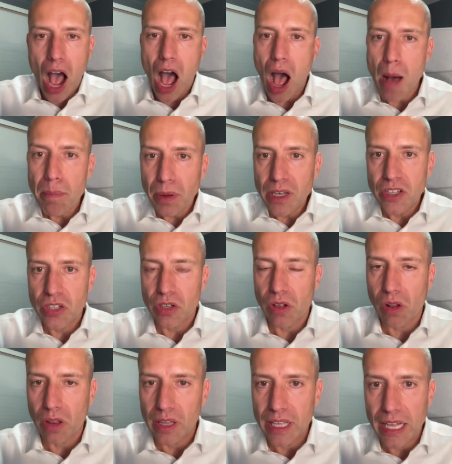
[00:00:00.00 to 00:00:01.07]
Up
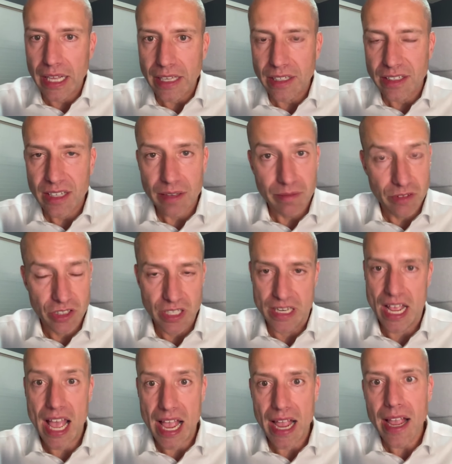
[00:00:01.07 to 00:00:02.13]
until
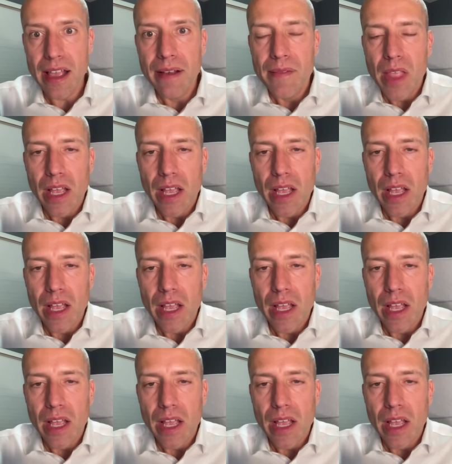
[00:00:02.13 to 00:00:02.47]
today,